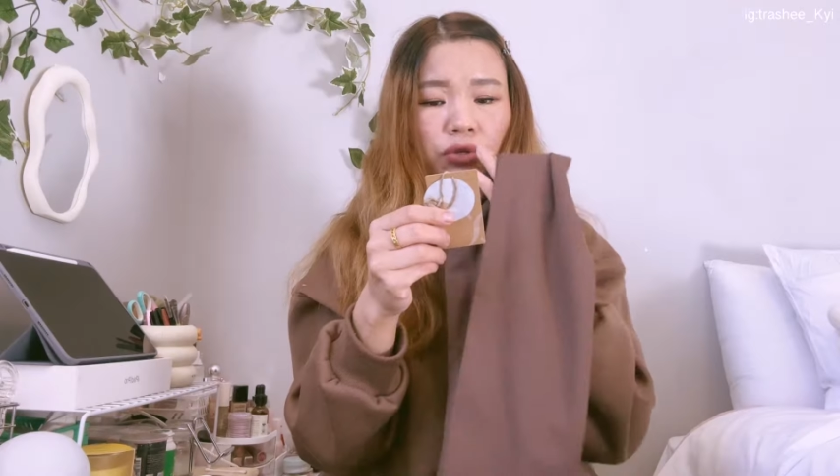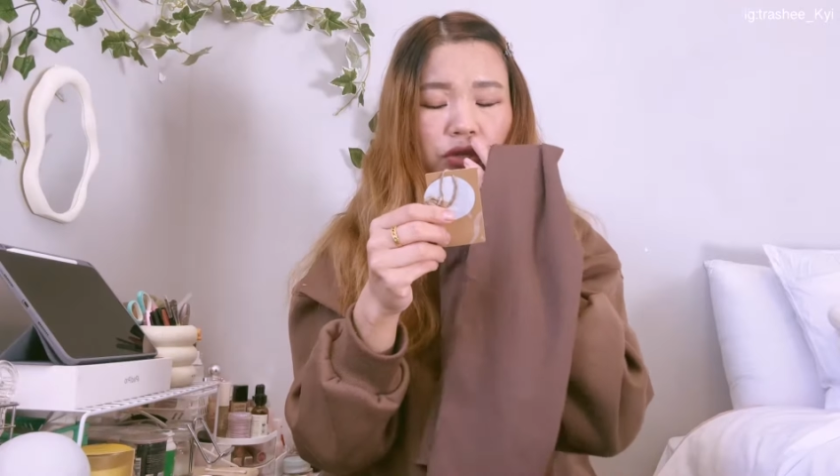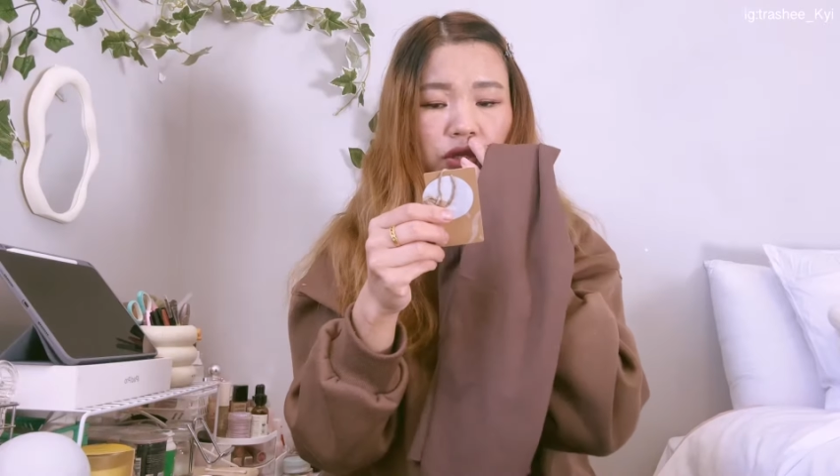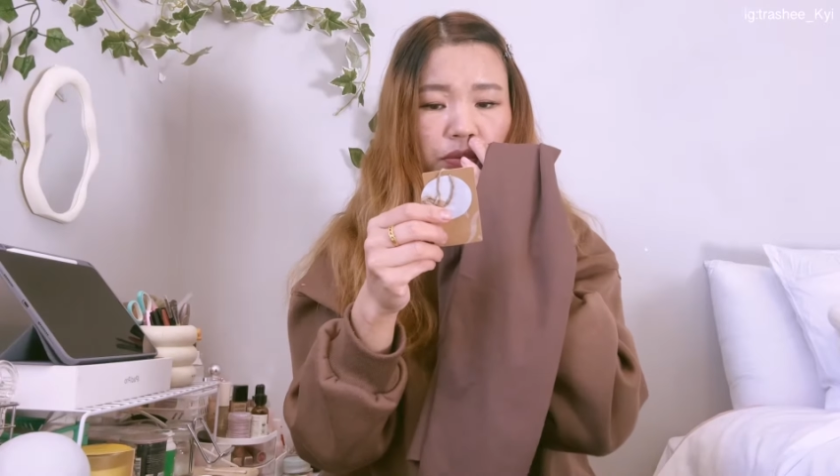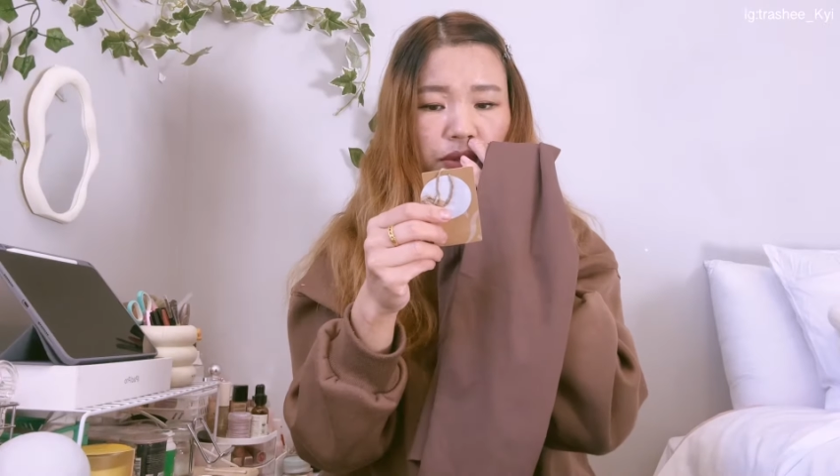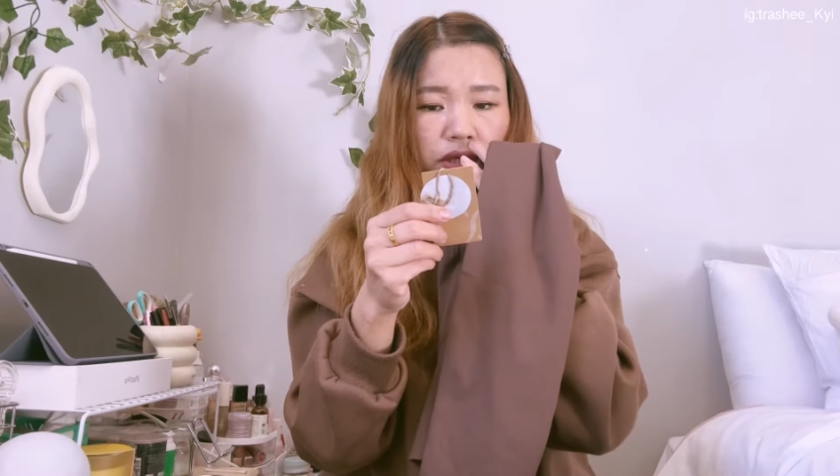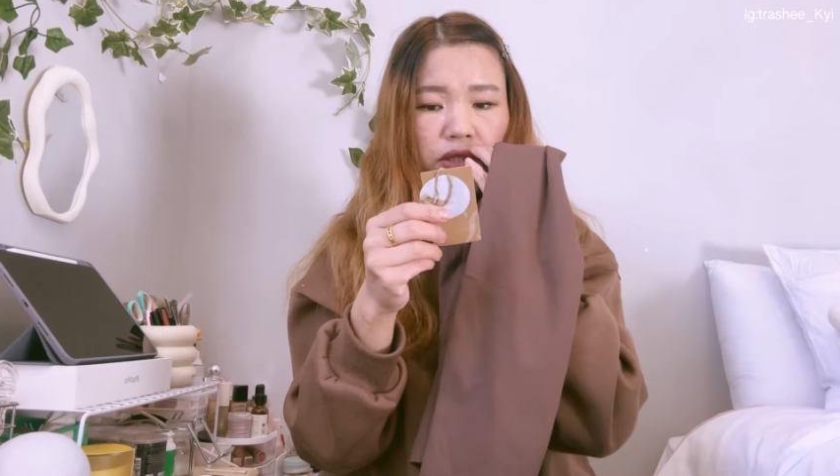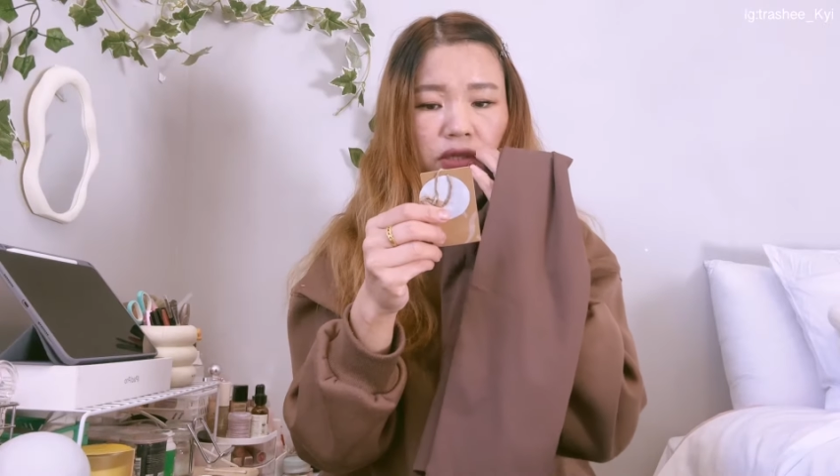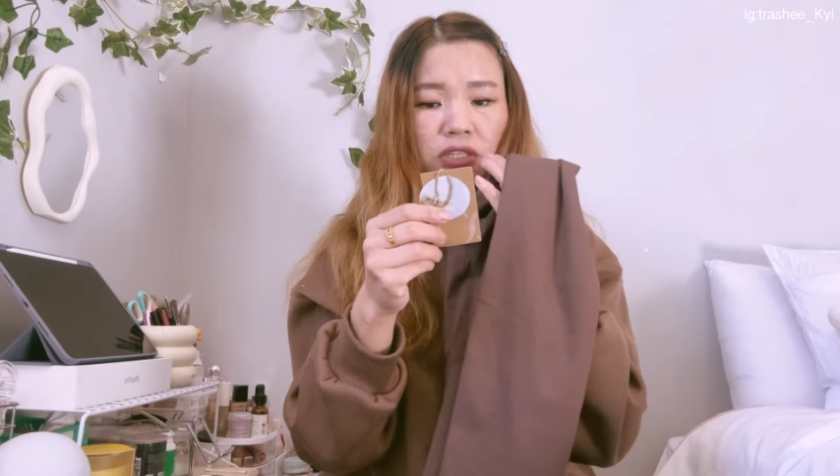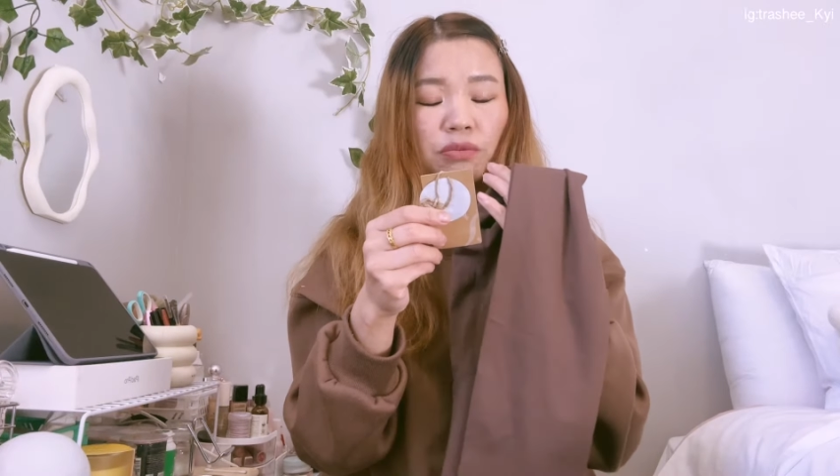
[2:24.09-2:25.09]
20%
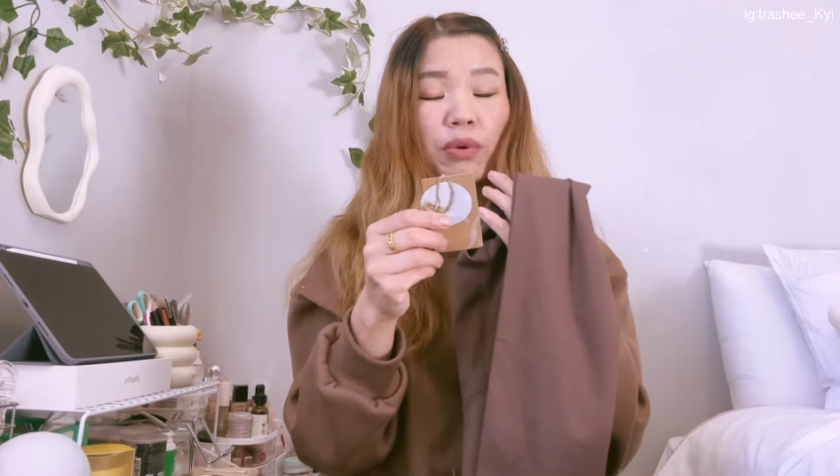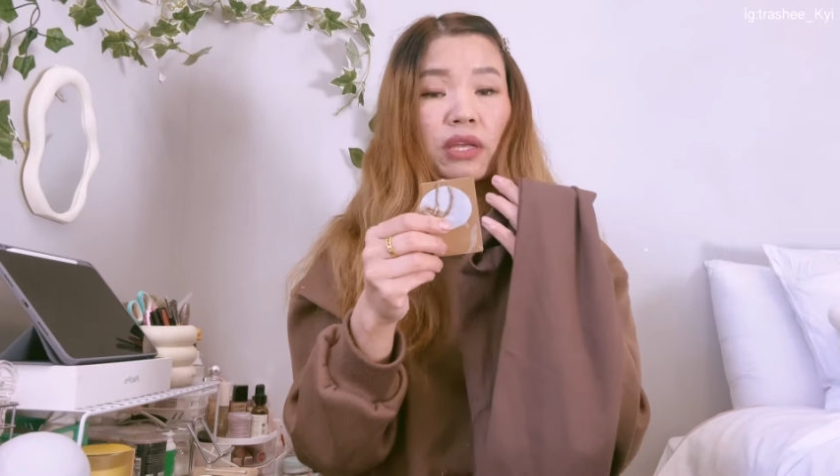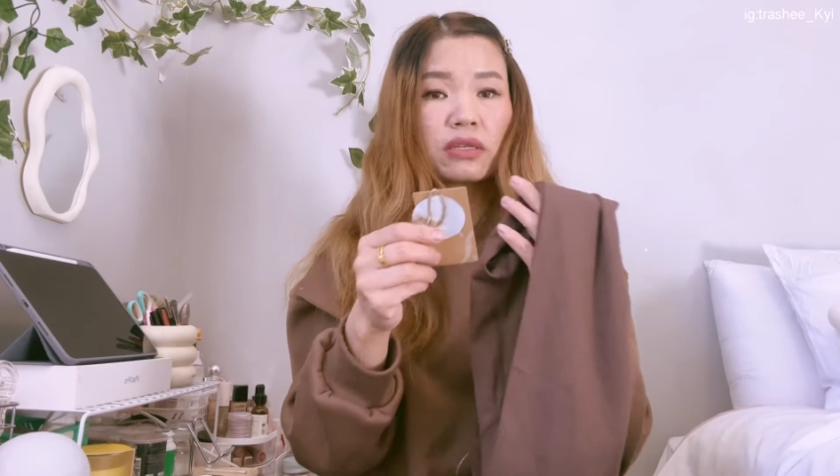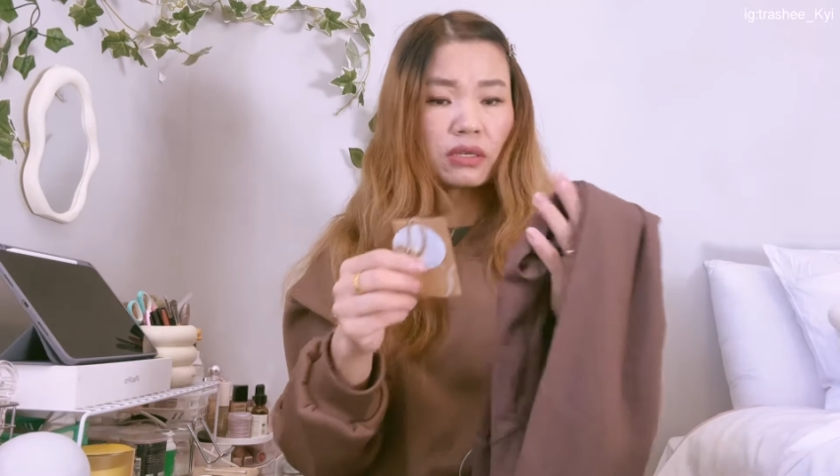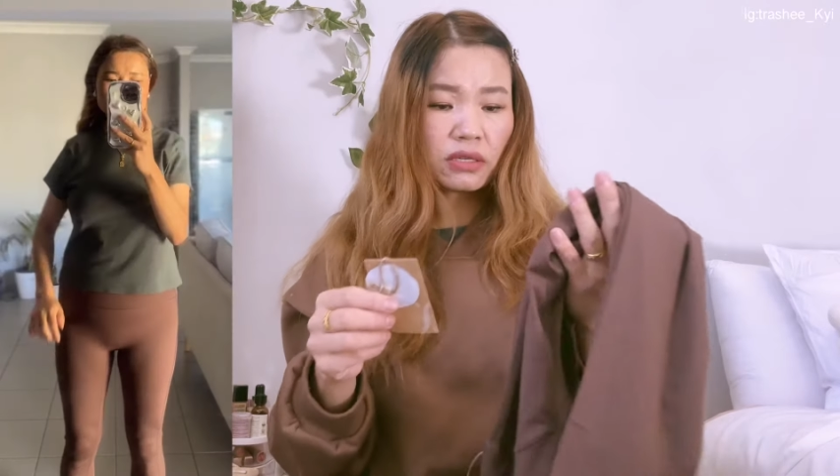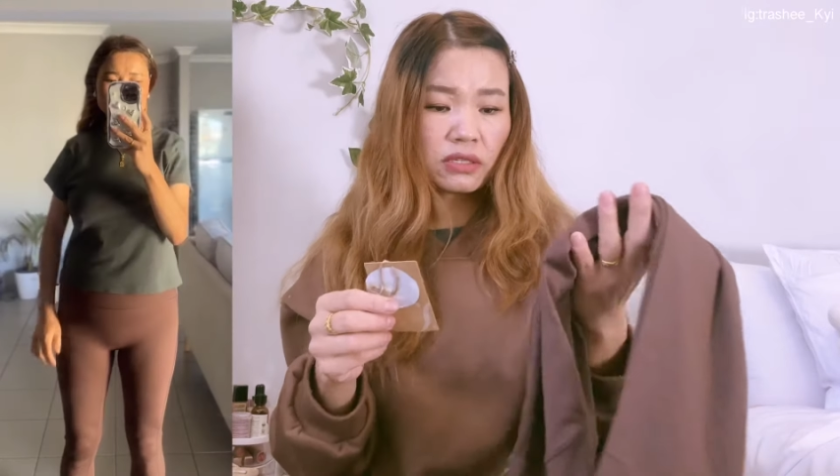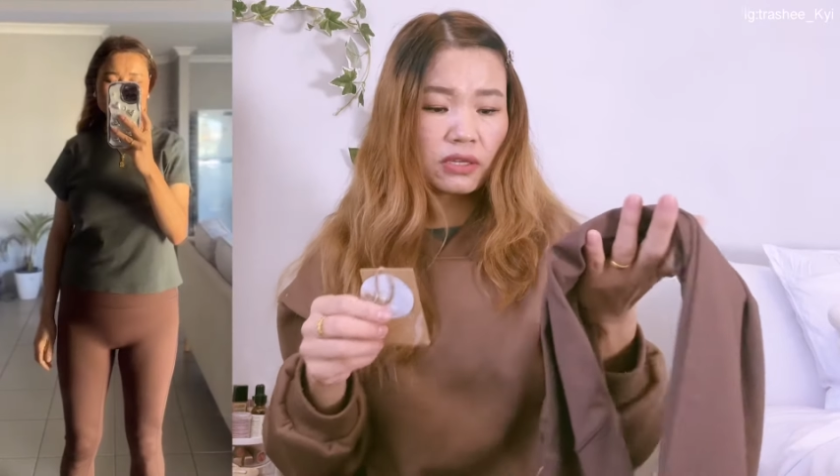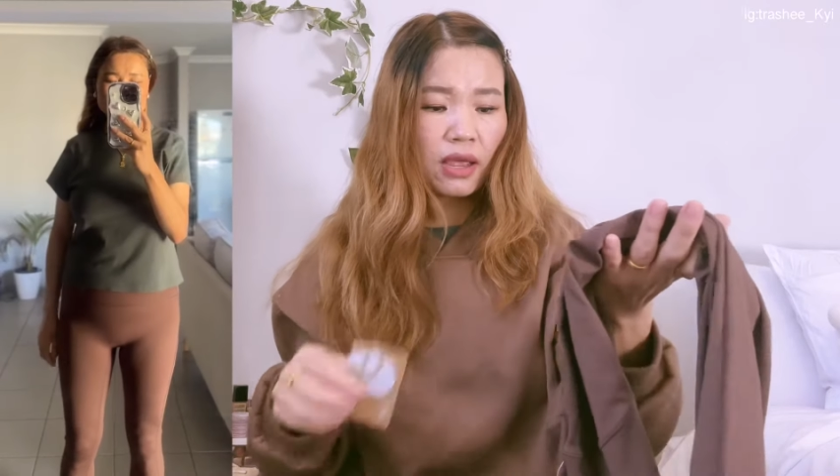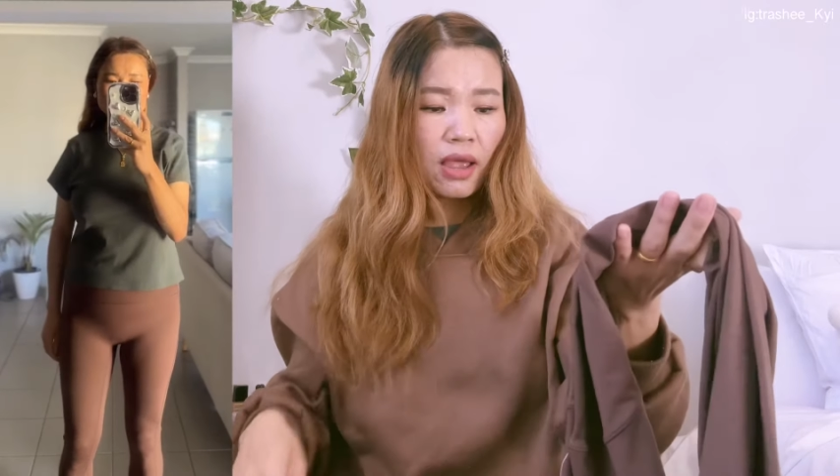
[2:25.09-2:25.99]
spandex